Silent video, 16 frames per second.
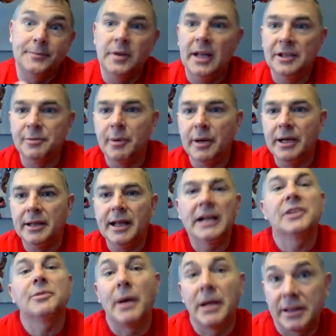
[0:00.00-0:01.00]
That's my
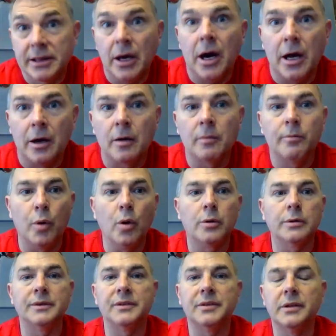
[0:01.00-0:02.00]
that's my thought on
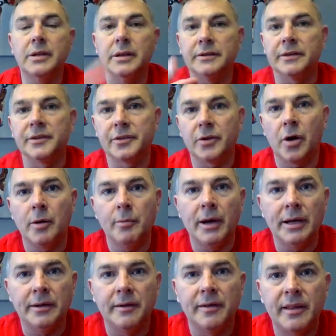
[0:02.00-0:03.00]
brokered CDs. And sorry,
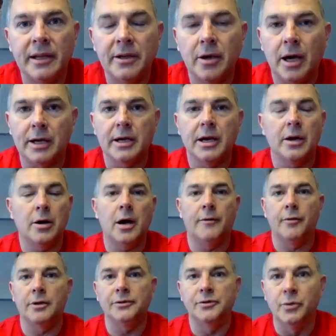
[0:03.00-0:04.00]
my thing got cut
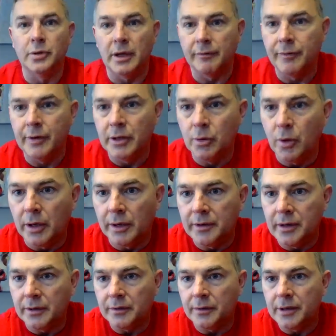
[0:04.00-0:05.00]
off when I was doing that video on it
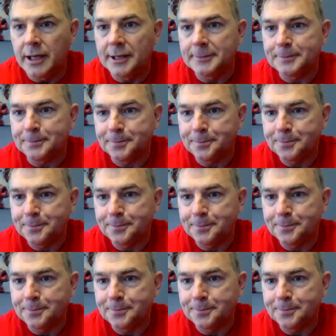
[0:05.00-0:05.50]
the other day.